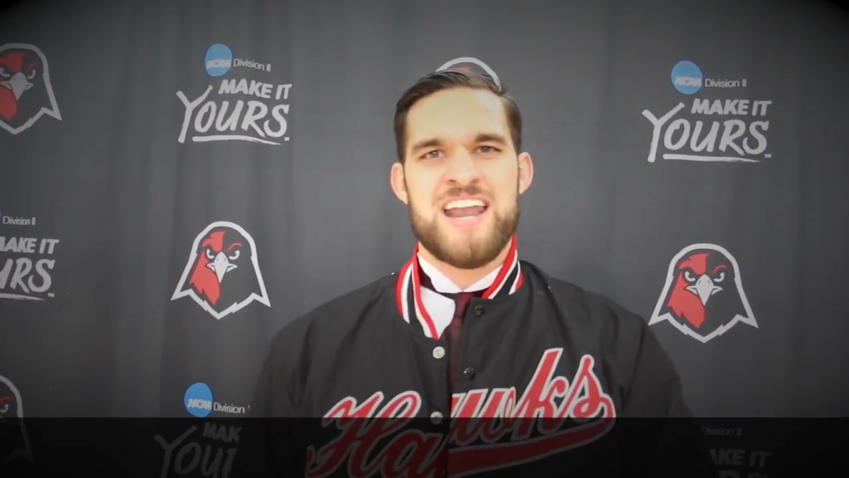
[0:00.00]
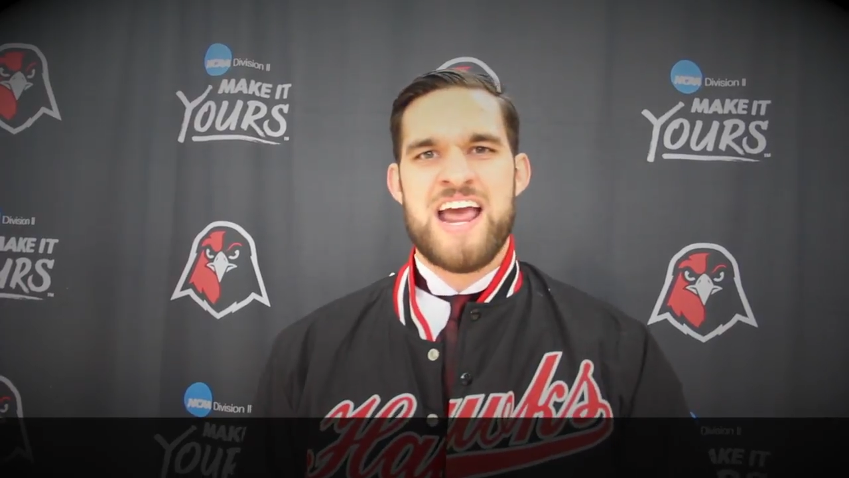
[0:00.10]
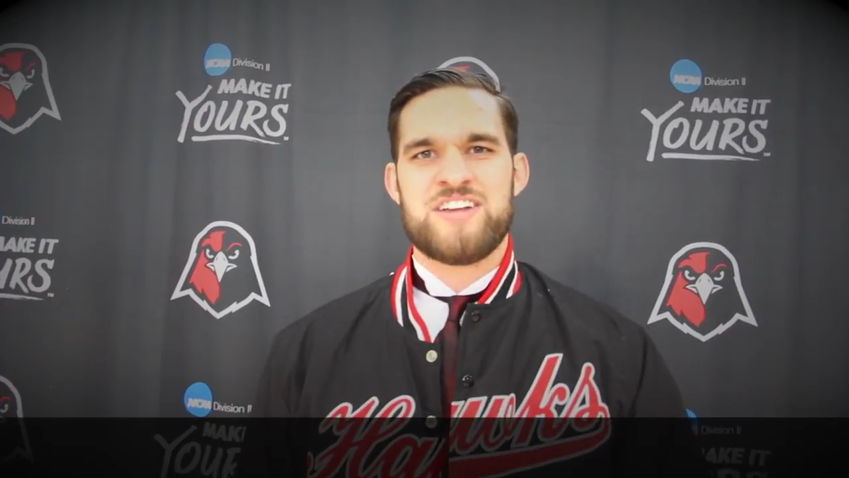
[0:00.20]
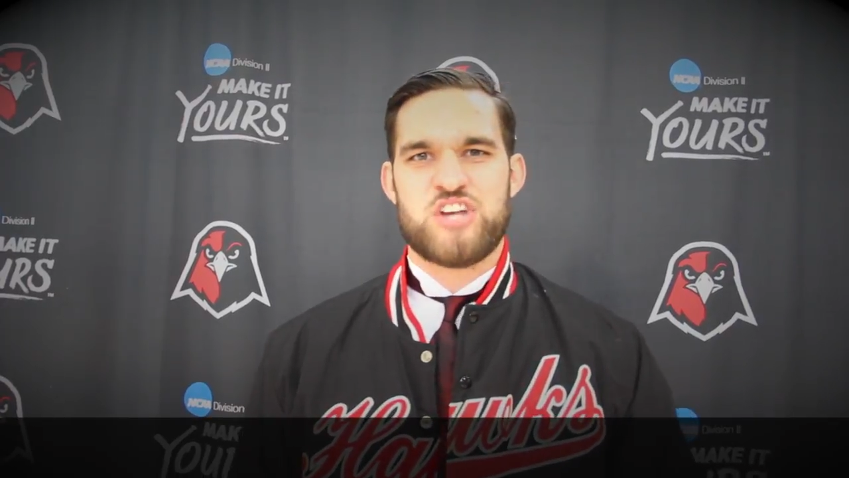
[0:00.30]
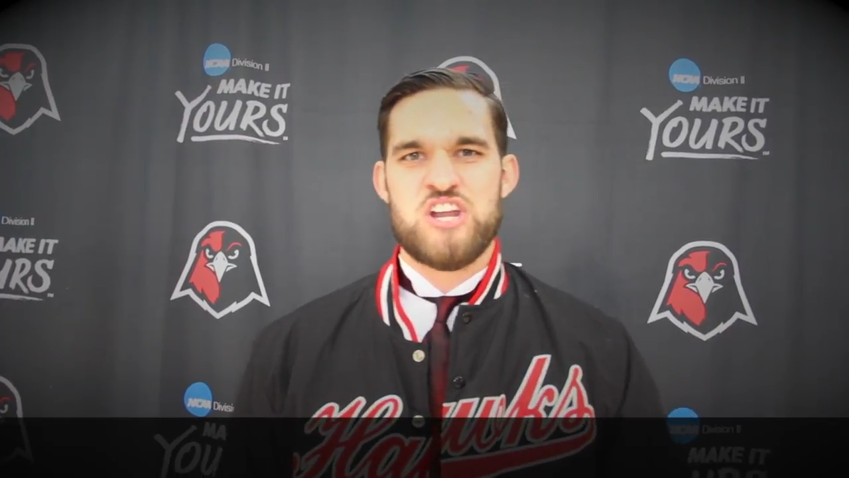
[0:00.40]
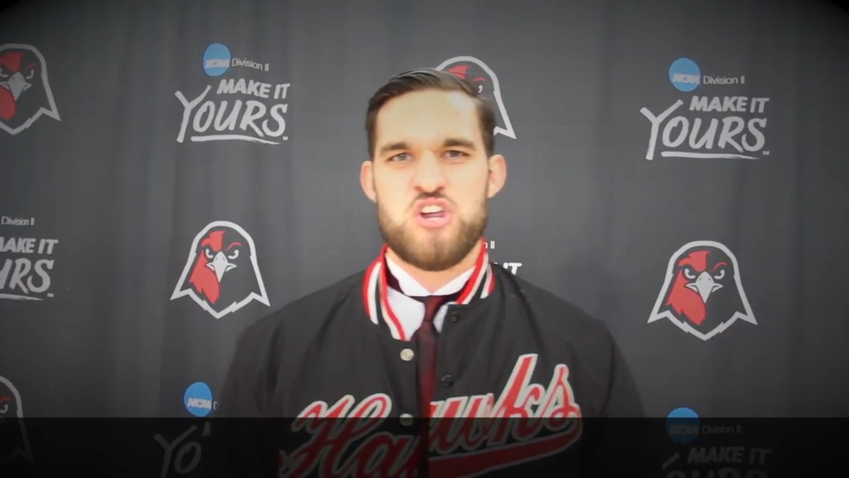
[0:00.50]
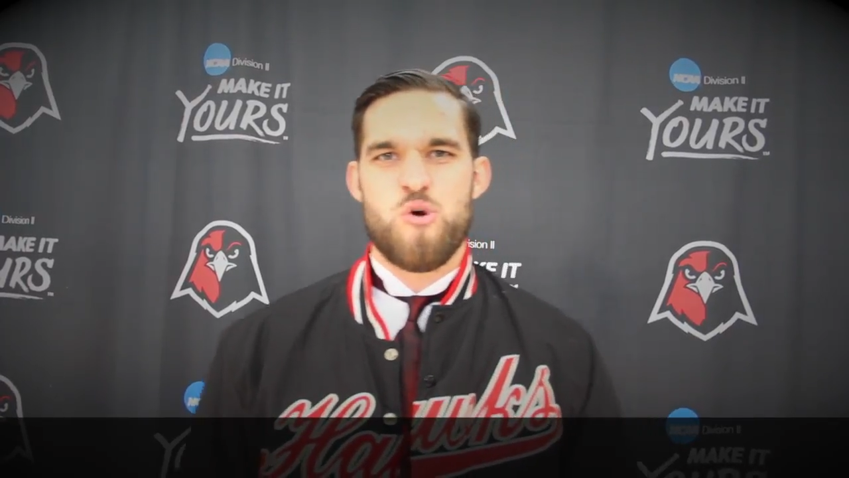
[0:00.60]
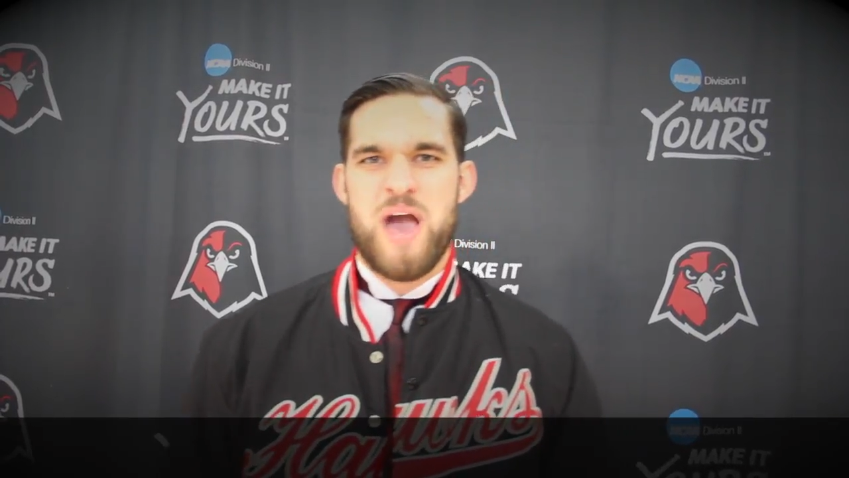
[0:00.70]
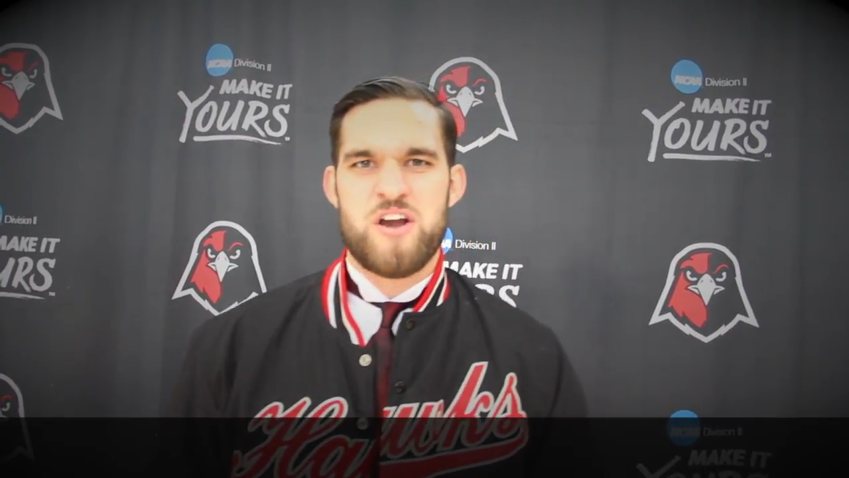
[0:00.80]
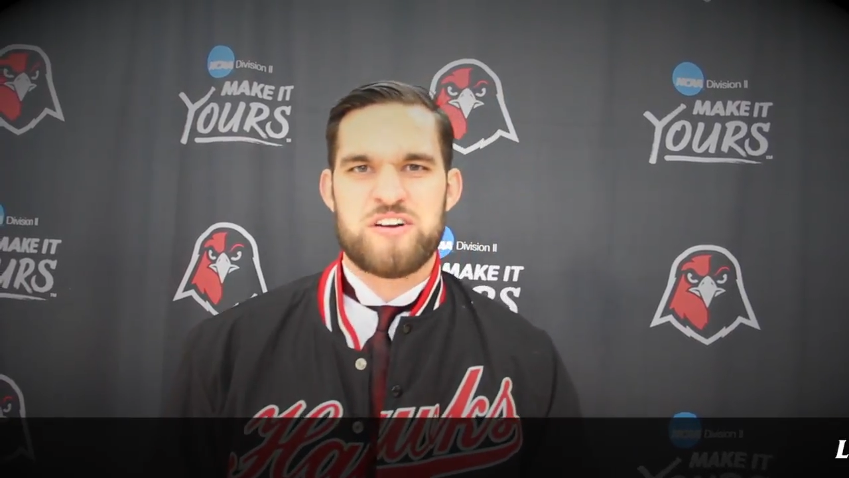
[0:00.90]

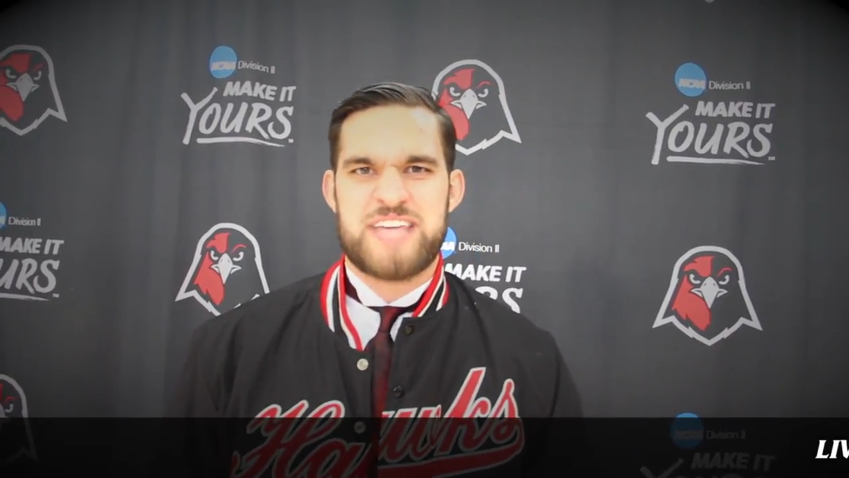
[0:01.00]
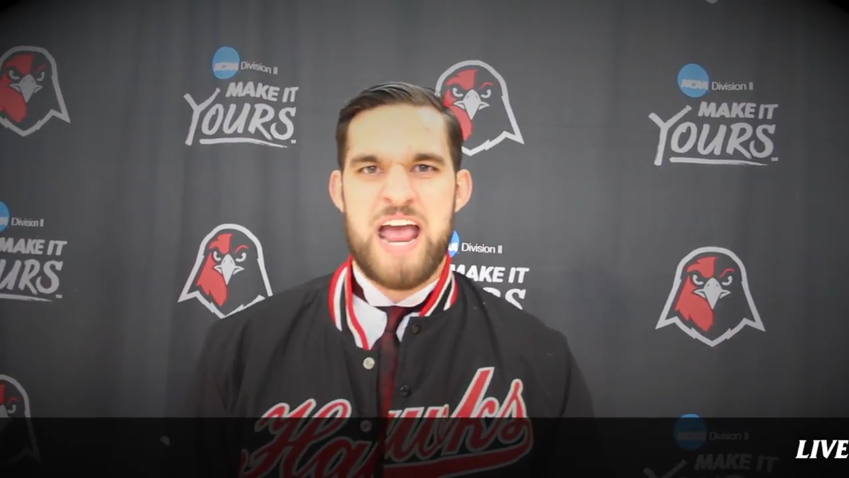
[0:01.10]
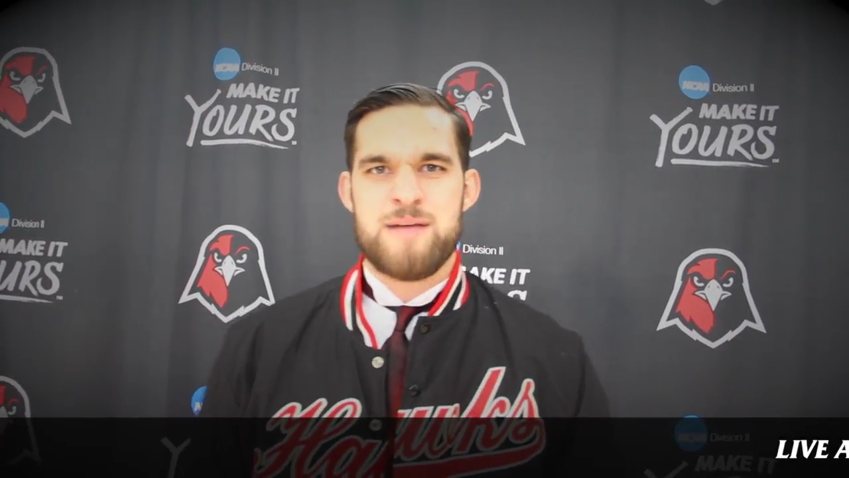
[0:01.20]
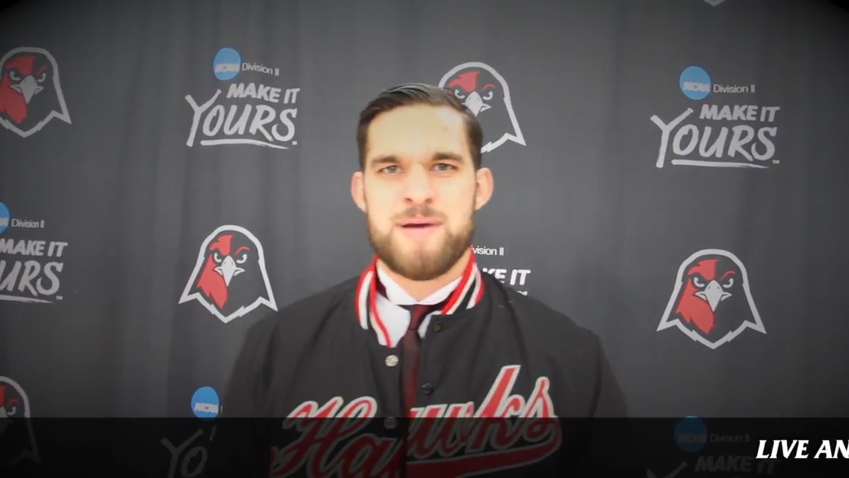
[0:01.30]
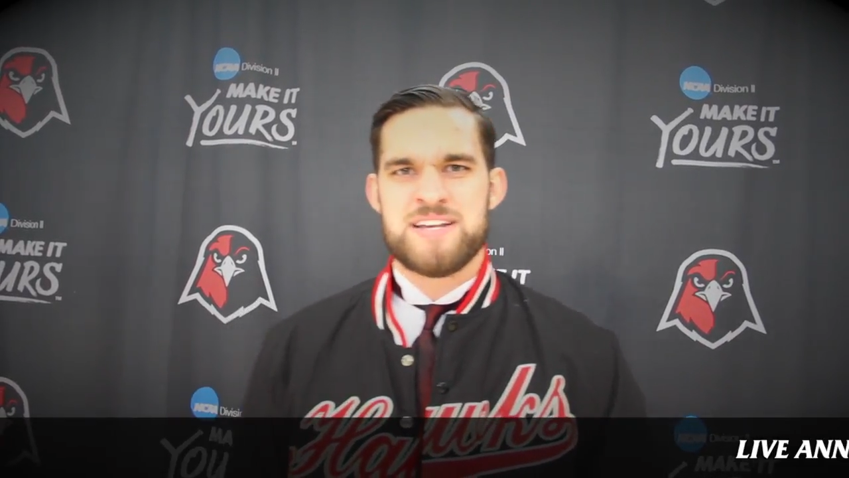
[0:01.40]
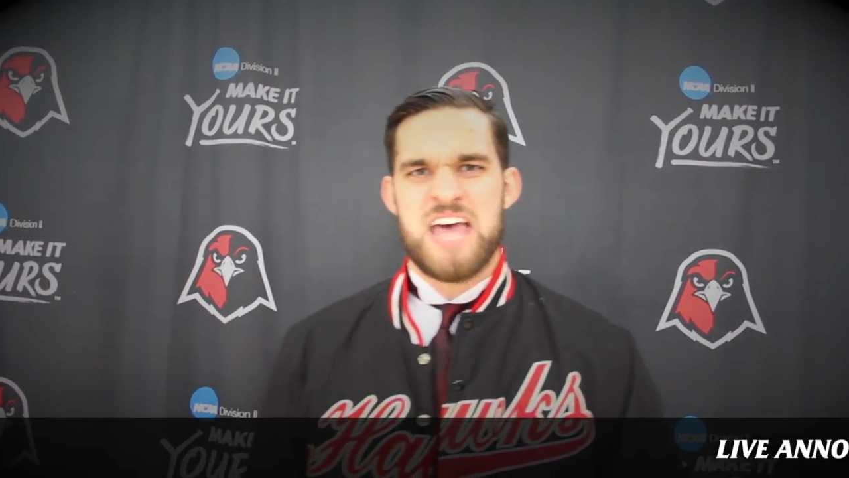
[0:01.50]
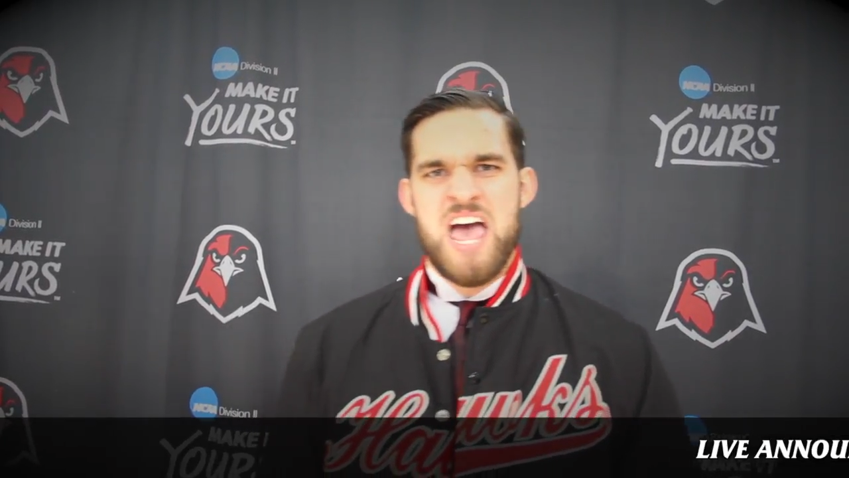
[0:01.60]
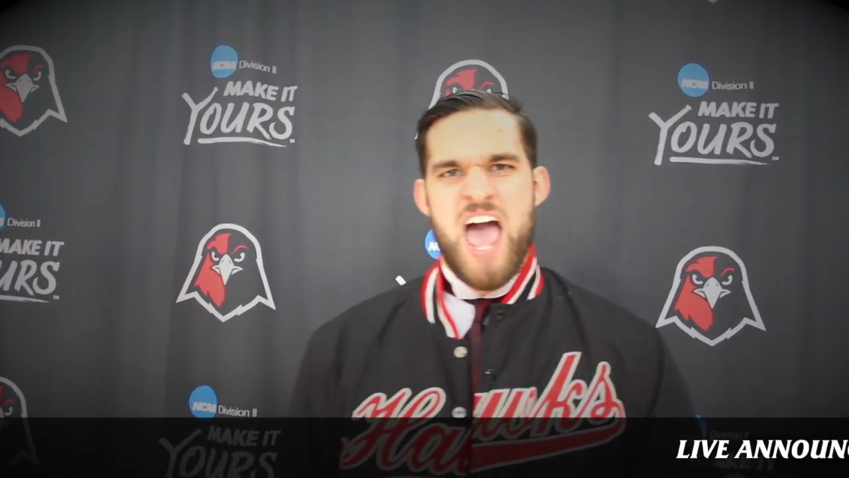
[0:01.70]
HNU Entertainment.